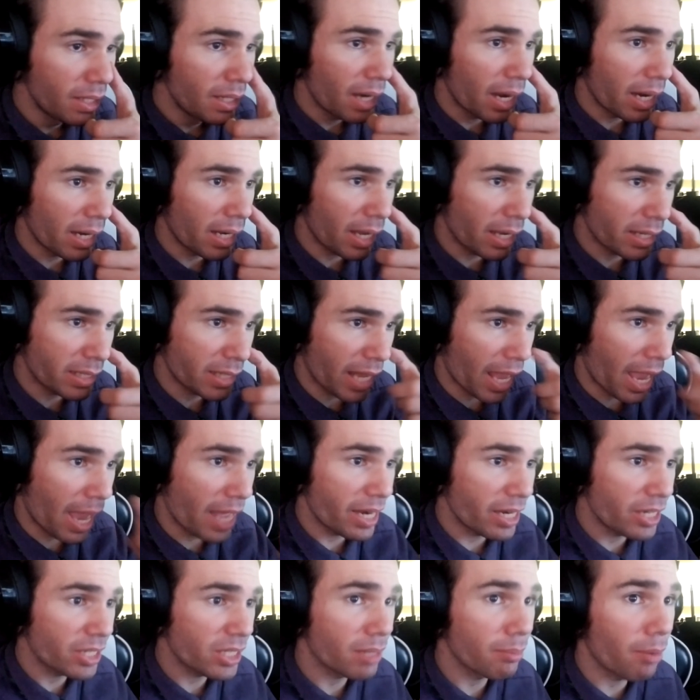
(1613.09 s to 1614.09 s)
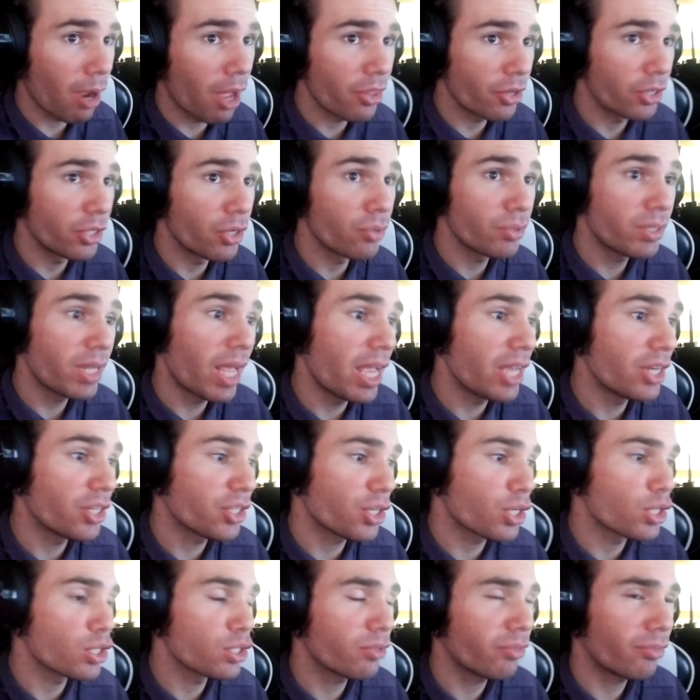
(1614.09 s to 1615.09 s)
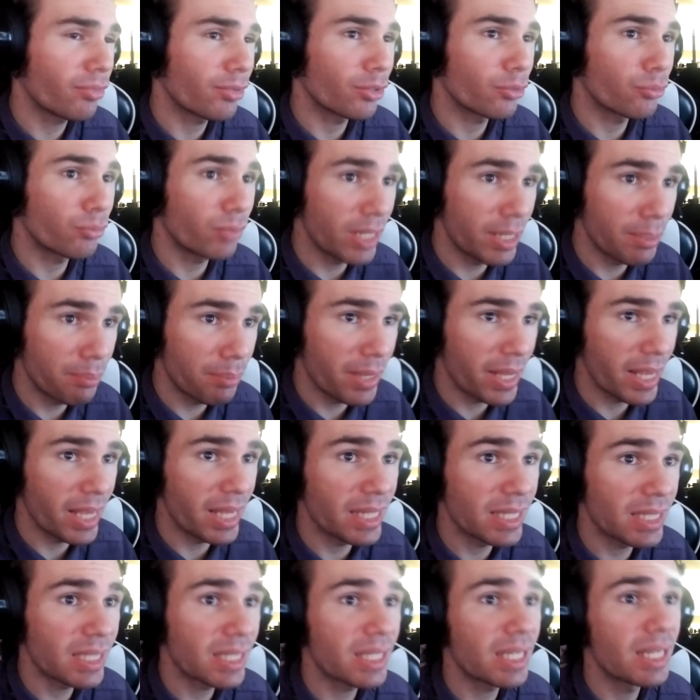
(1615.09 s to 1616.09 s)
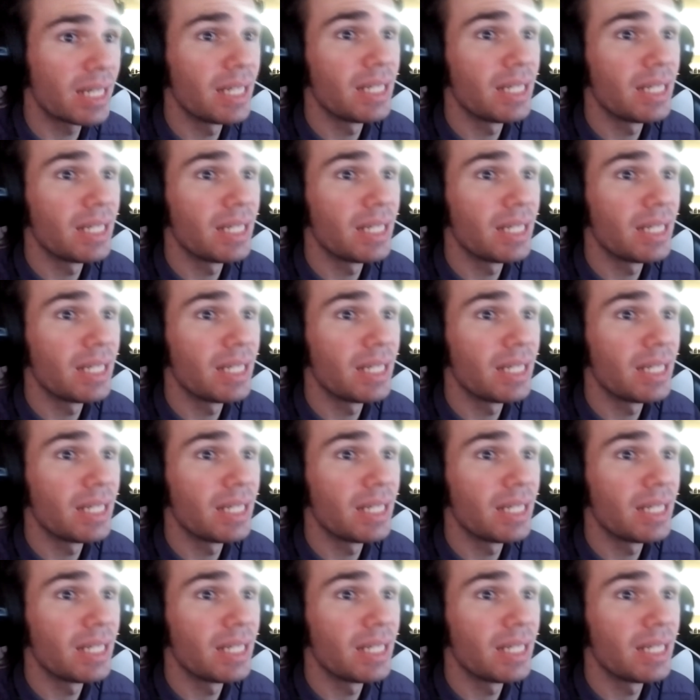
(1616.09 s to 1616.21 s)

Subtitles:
I'd like to add in some other notations for repeats,